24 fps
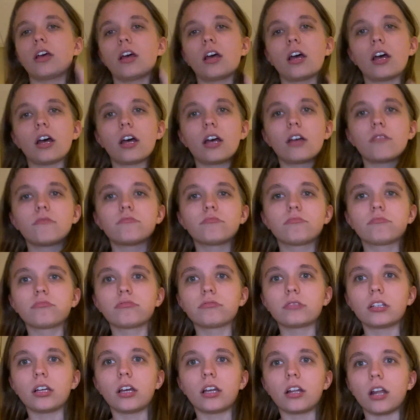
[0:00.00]

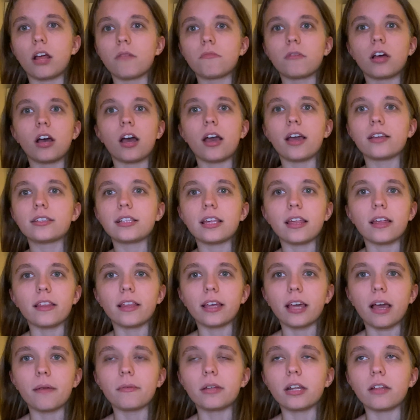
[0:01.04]
And I say that
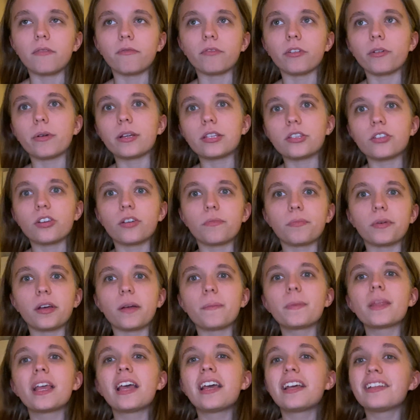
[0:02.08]
like I'm an influencer,
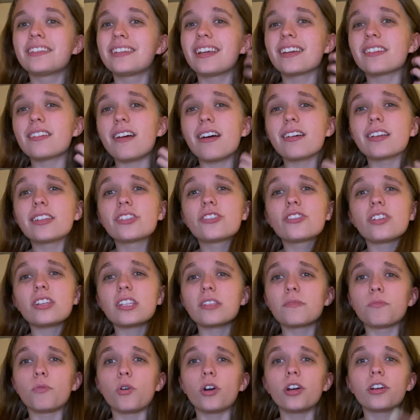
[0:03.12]
but TikTok is
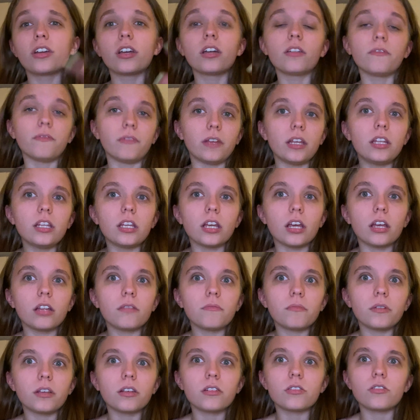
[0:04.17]
just more
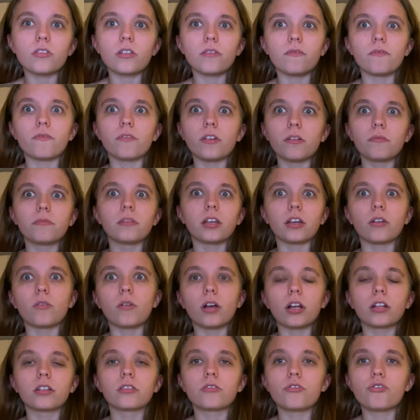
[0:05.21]
convenient because you can film like
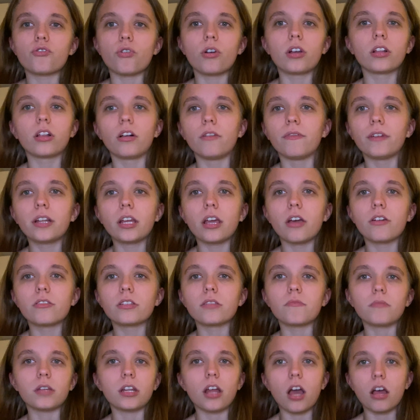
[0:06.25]
quick short little videos
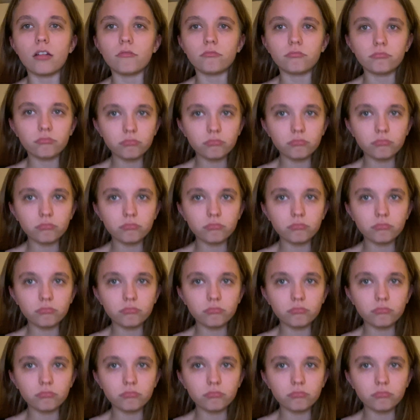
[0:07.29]
and be done.